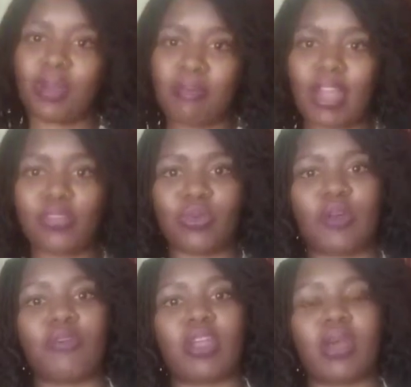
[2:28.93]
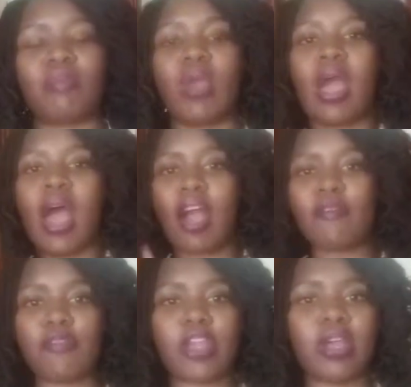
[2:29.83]
Back to Africa.
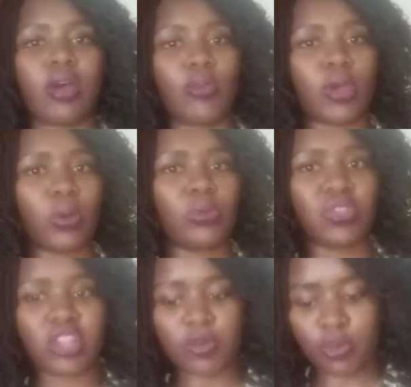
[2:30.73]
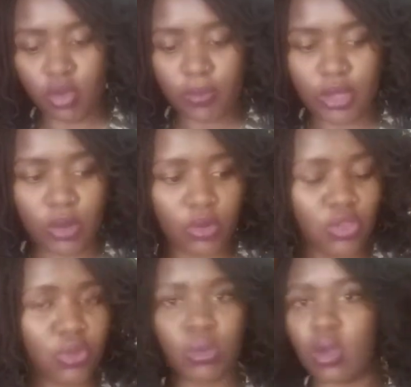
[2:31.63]
Africa, we are considered poor
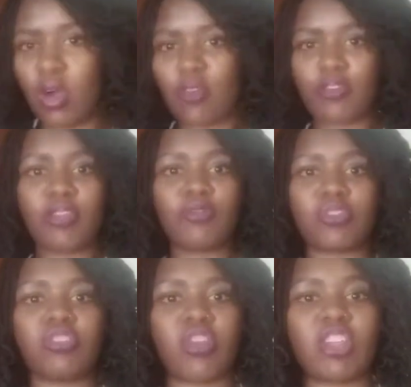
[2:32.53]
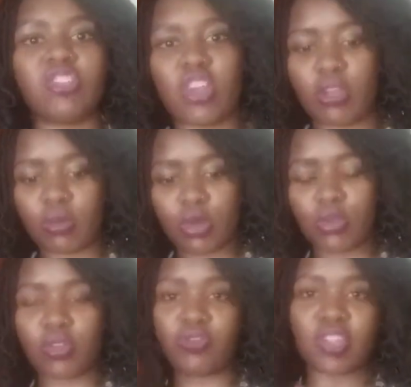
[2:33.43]
because of infrastructure and
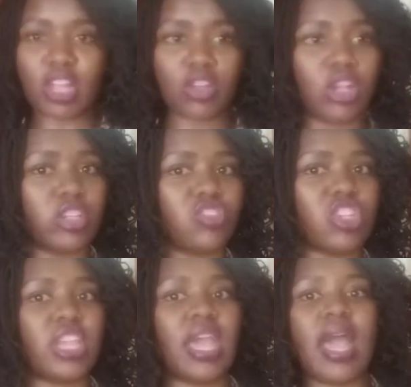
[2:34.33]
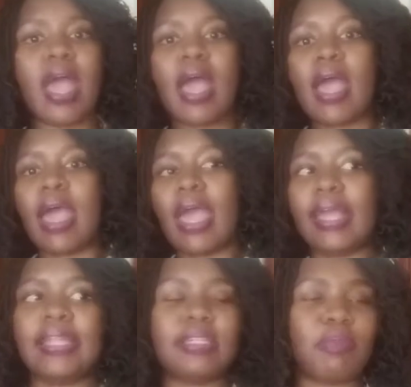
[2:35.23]
because of technology,
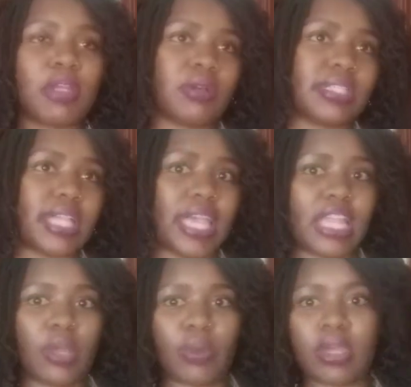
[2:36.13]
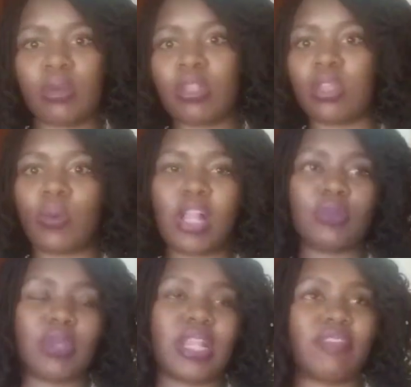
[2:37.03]
and because anyway, in the
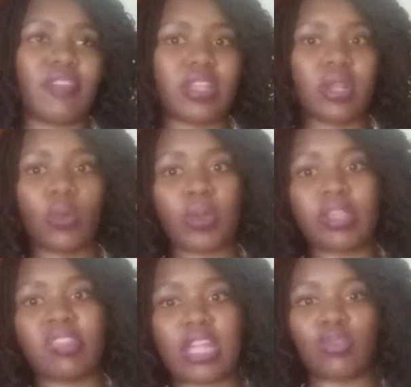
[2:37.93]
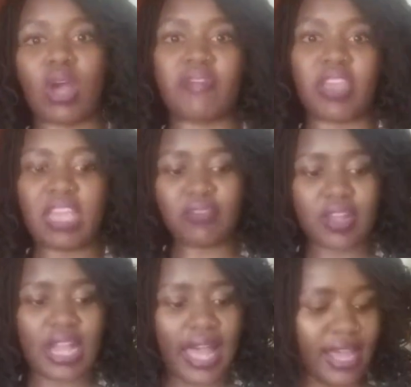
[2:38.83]
world we live in, we are said to have evil
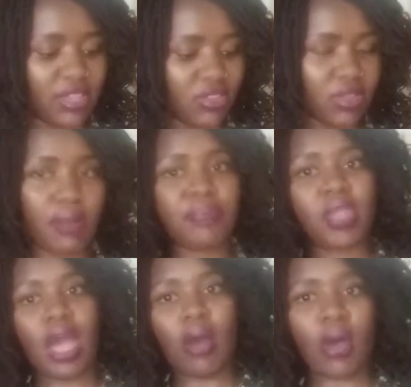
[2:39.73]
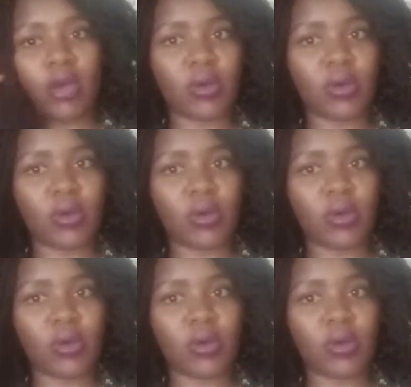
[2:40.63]
eyes, our